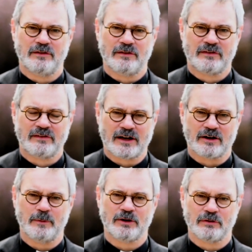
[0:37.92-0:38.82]
the
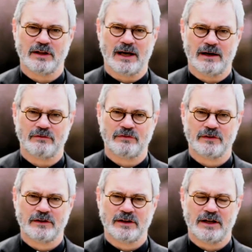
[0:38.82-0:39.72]
sacramental love
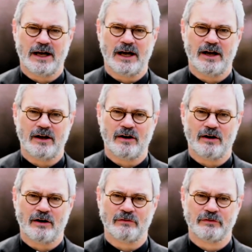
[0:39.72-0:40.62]

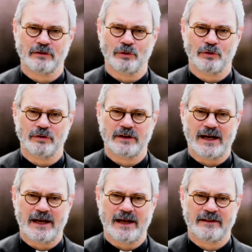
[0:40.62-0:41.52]
of the Lord
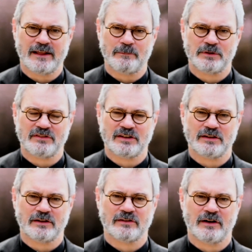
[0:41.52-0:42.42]
at that
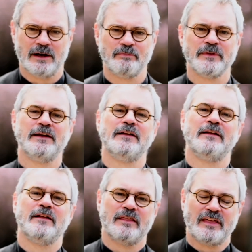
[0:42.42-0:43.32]
particular time.
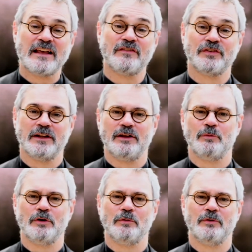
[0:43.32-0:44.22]
Thankfully,
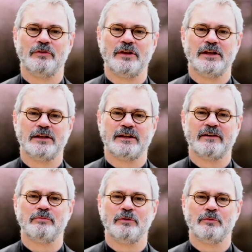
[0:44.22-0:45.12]
the
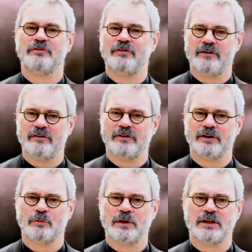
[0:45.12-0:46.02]
government was very,
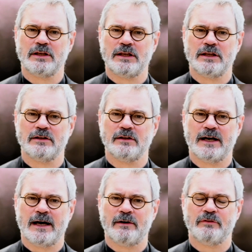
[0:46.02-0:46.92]
very quick in
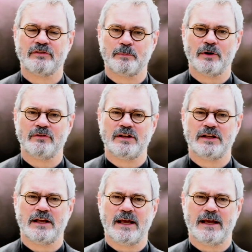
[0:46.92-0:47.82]

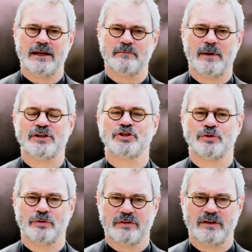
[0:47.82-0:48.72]
responding and made
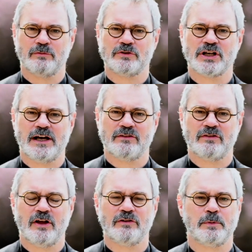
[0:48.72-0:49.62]
sure things were
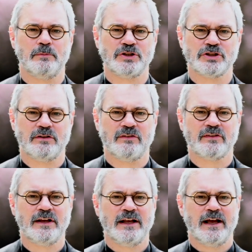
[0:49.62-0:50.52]
changed and those
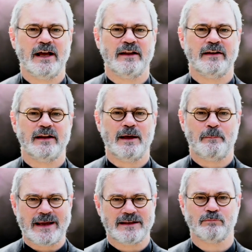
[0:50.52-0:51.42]
permissions and are
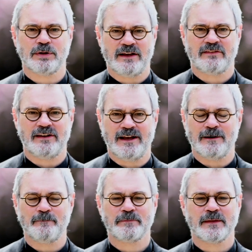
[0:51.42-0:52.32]
back in place
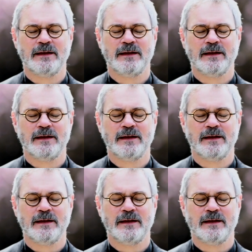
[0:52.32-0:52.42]
now.